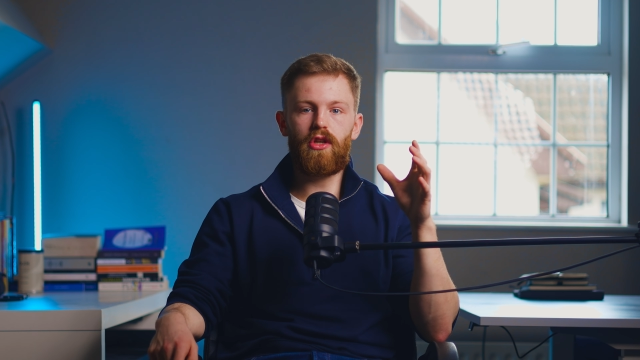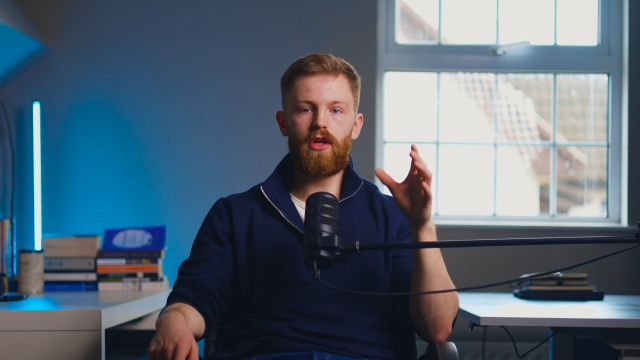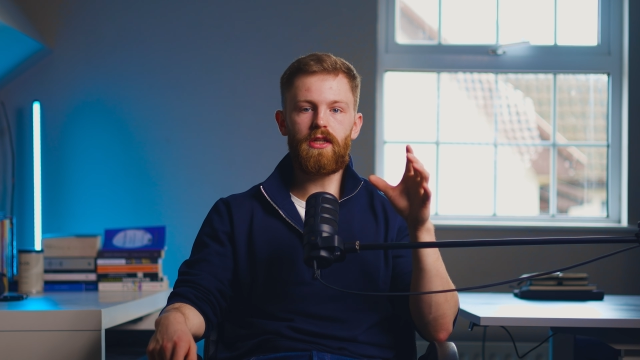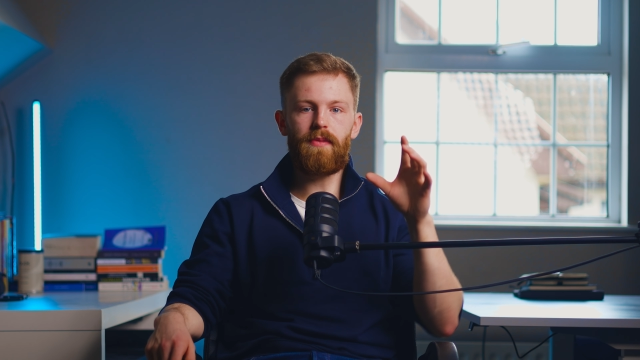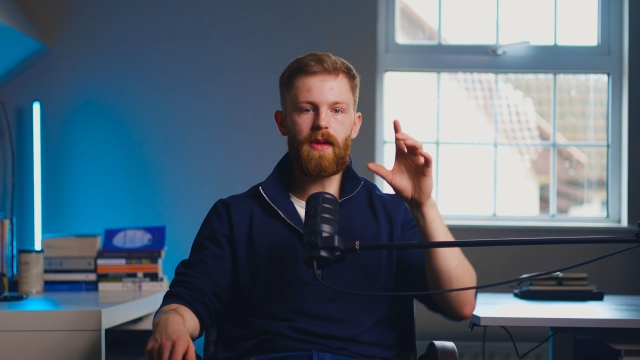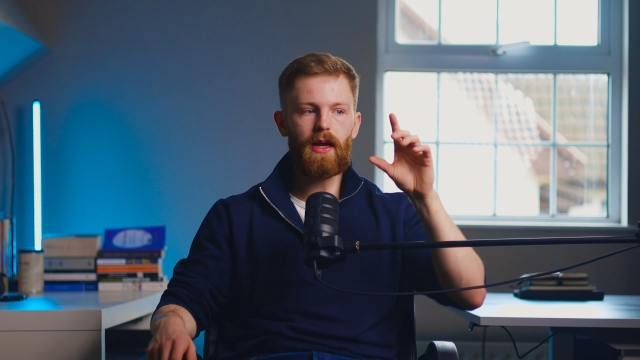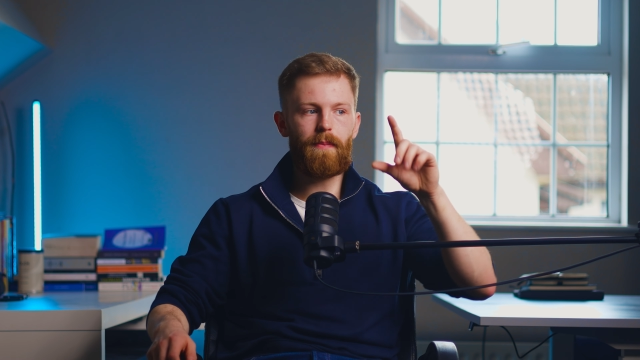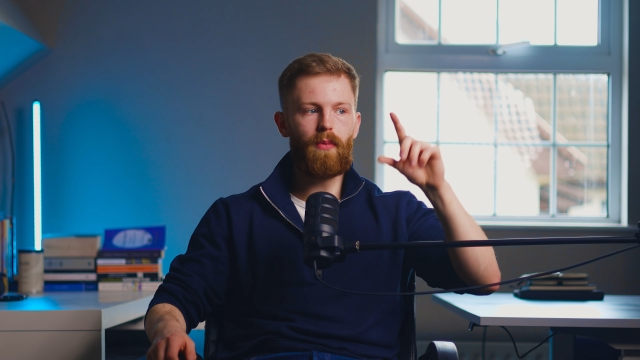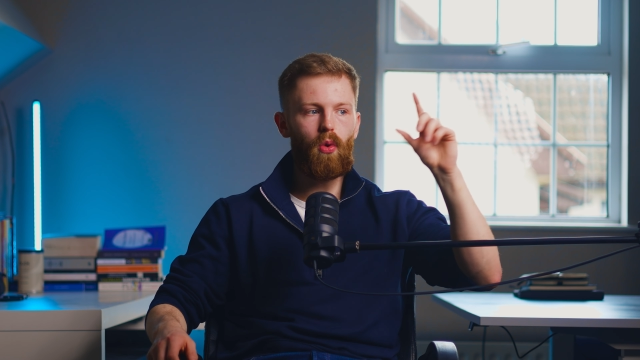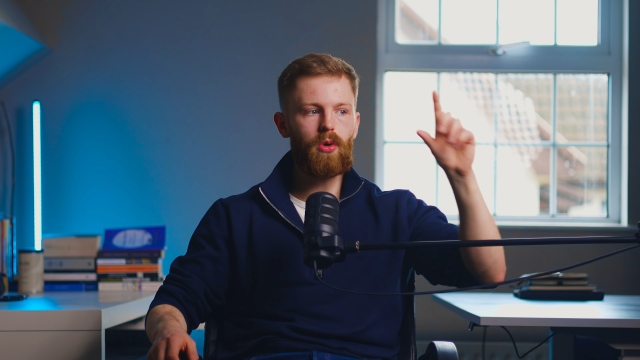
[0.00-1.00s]
you need to make
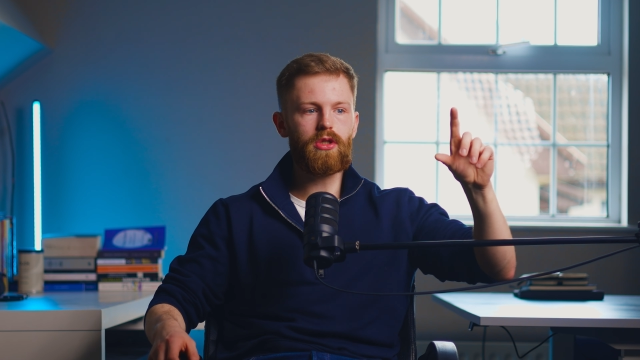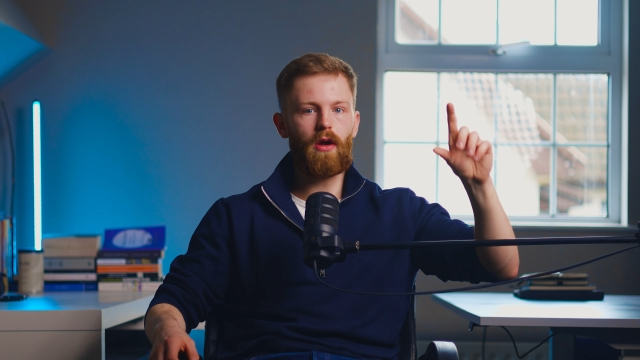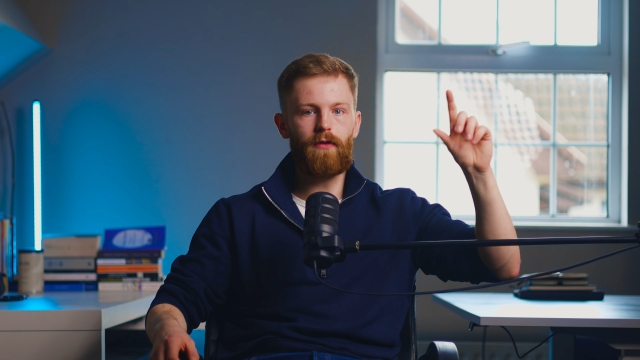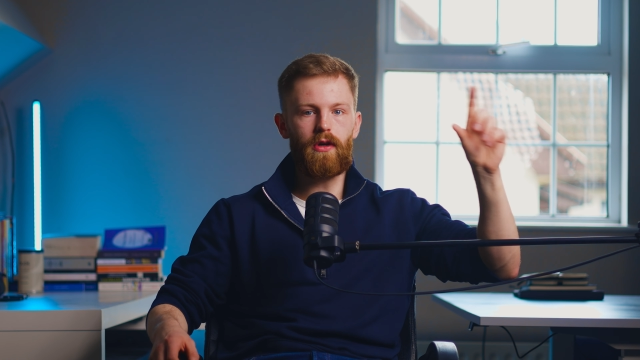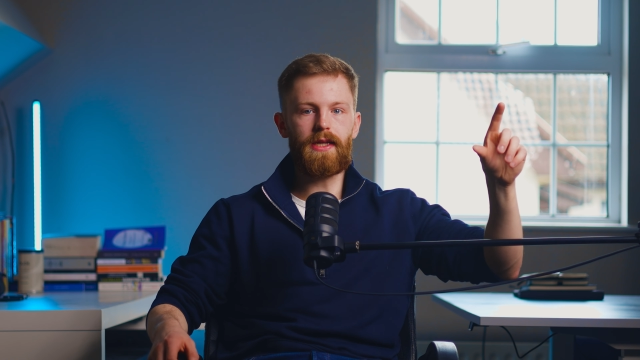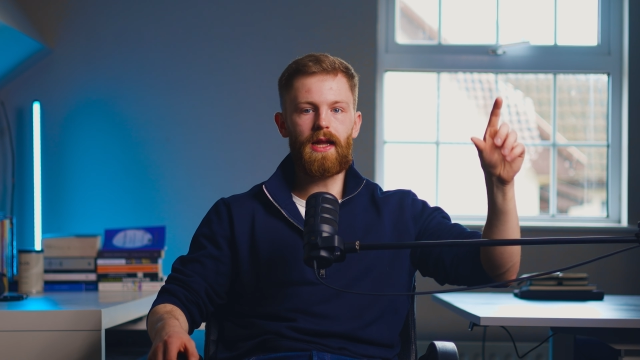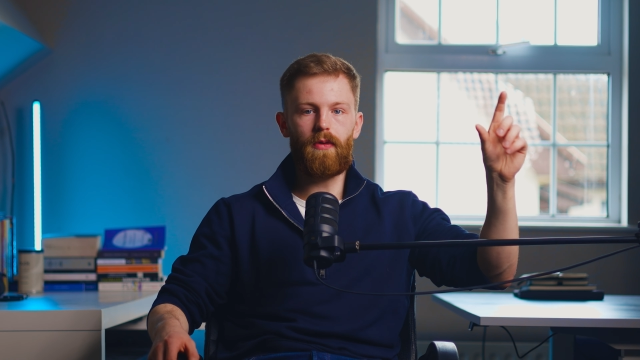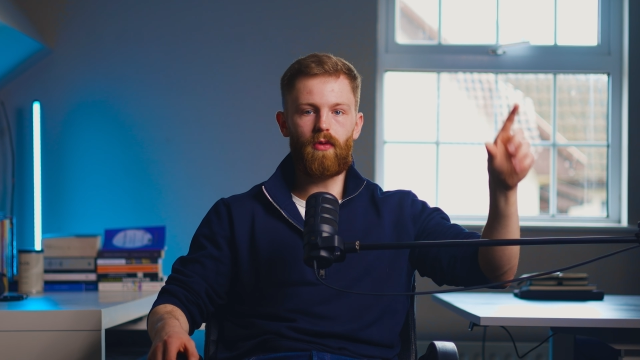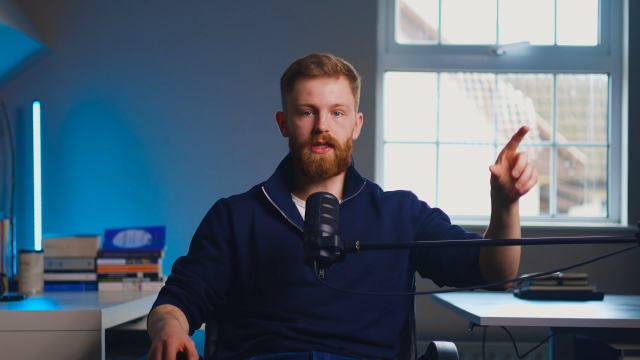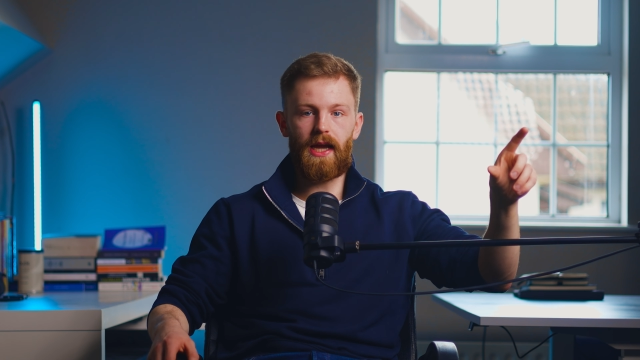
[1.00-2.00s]
a portion of your
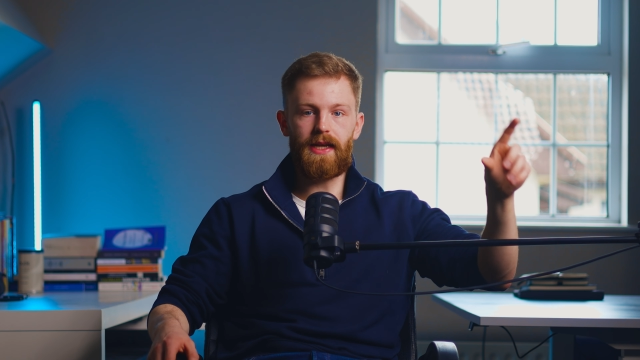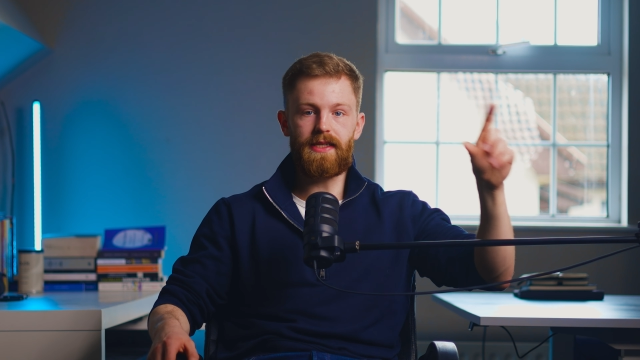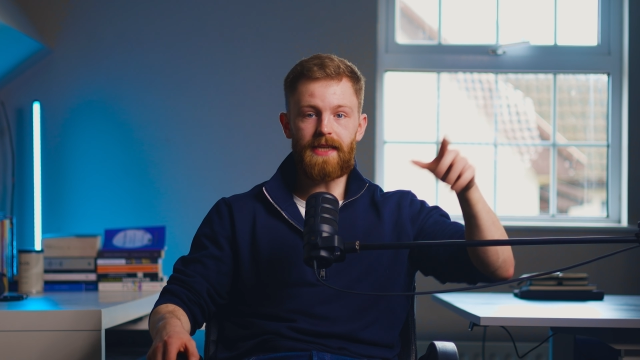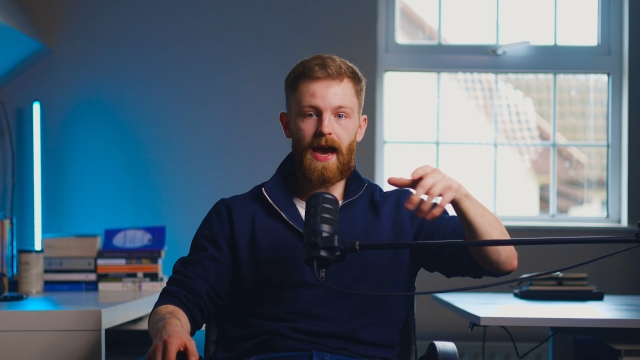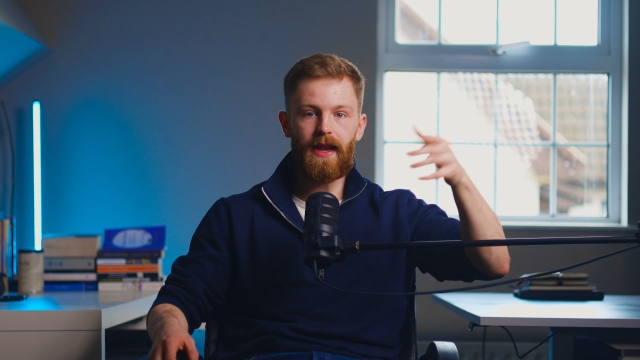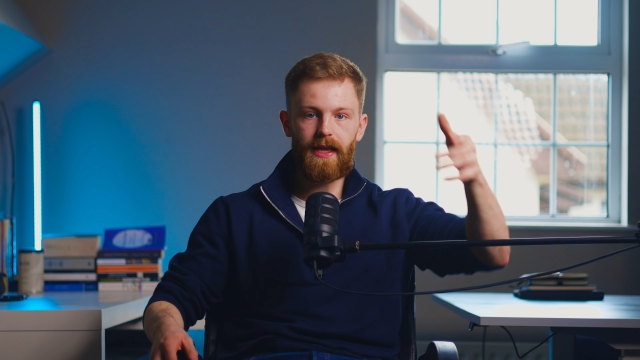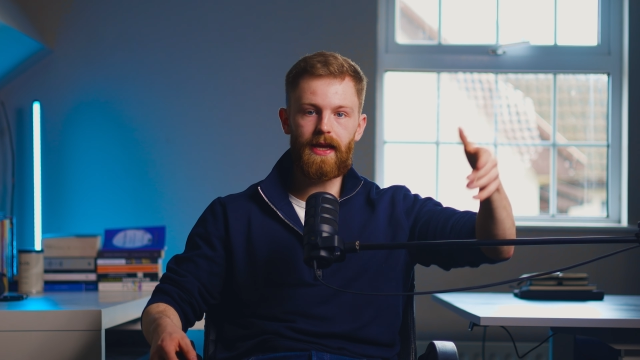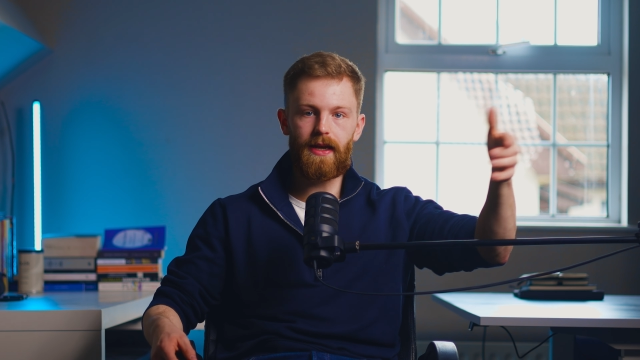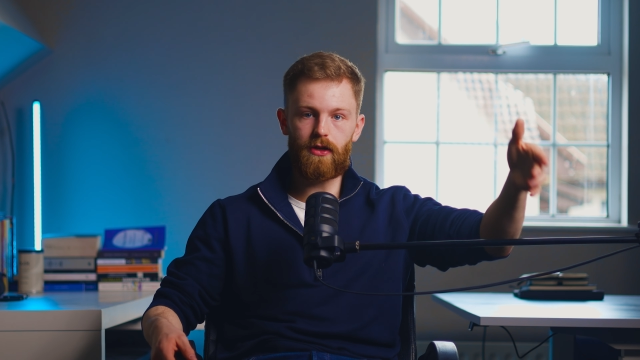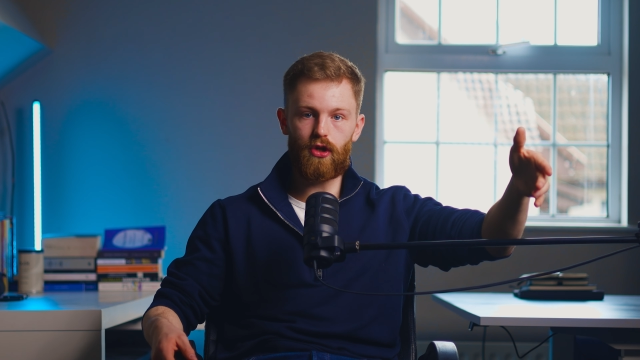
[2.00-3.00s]
daily routine
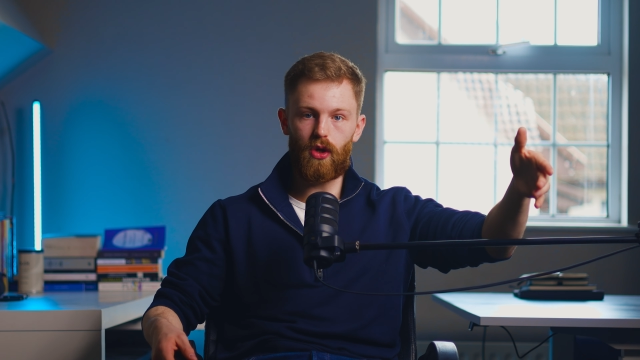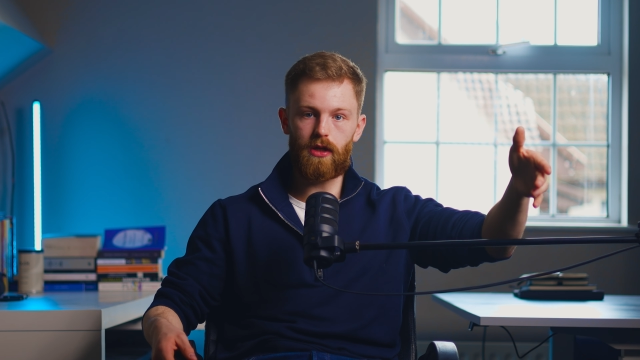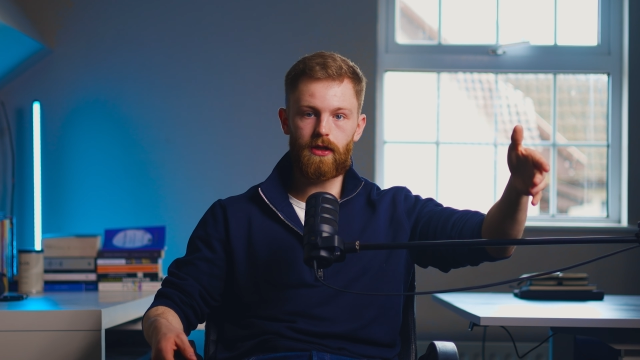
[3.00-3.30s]
dedicated to